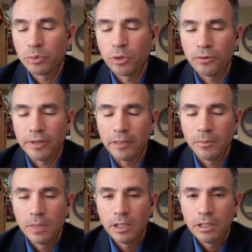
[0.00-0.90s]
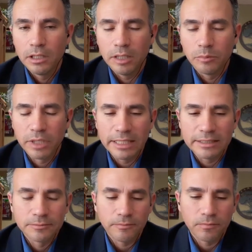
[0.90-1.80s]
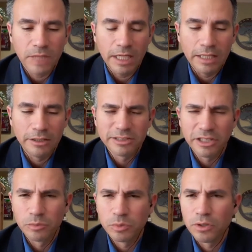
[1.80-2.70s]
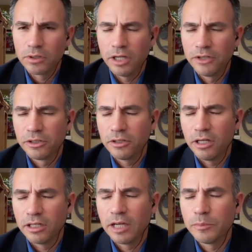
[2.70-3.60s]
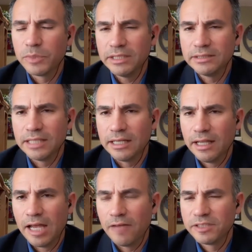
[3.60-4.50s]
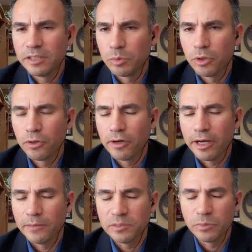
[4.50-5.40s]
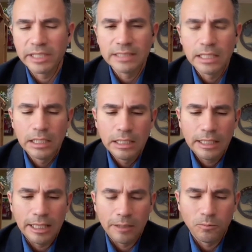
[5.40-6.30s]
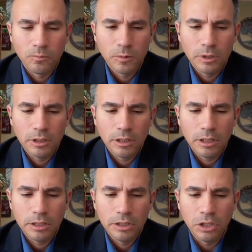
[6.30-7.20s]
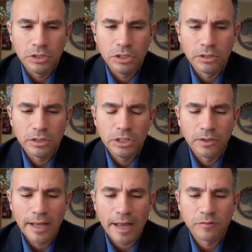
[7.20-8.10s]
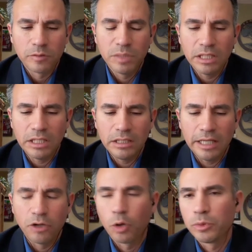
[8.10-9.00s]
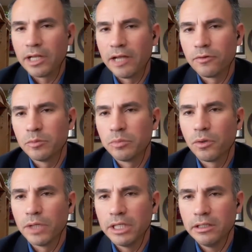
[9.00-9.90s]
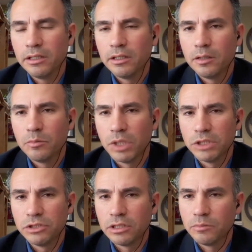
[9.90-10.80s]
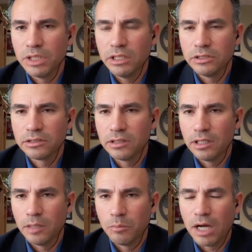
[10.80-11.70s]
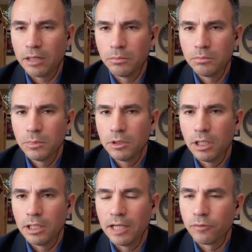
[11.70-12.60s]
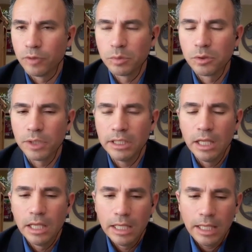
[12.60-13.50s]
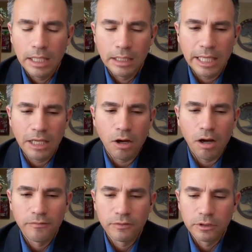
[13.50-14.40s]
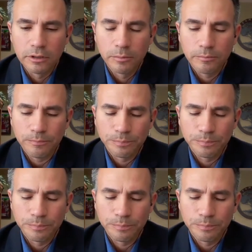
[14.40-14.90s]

of program in place. And there's other companies that have similar programs in place. And, you know, you don't have to be a corporate level employee, but you can be just a bottom level employee. And they offered